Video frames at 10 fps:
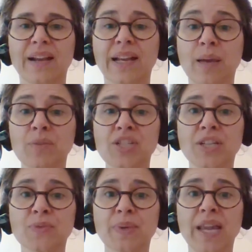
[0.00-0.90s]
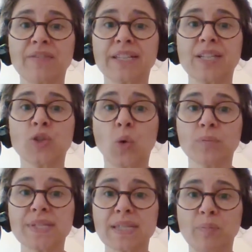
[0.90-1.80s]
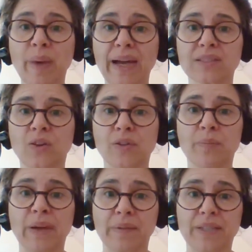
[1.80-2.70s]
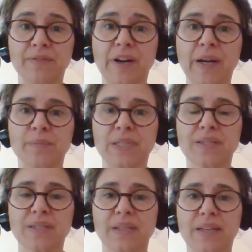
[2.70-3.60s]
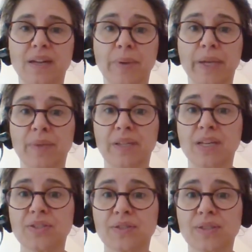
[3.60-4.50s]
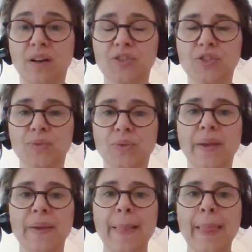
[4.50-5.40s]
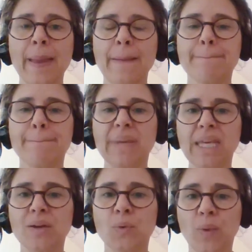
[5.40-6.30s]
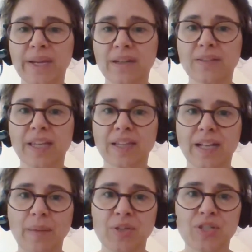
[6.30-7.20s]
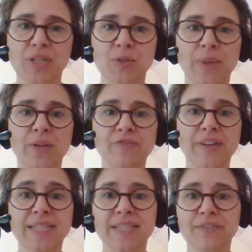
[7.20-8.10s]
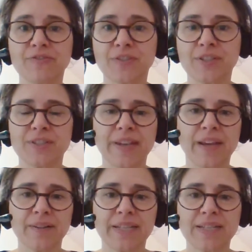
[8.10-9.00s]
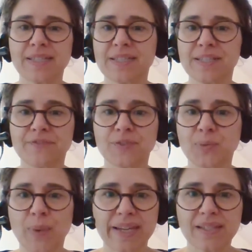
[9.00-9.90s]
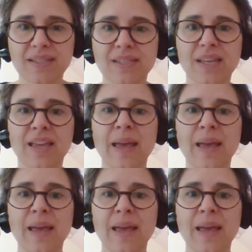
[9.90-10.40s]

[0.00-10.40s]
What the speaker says: Climate change will have an enormous impact on the marine environment, and our recommendations are to be aware that climate change will affect different areas in different ways.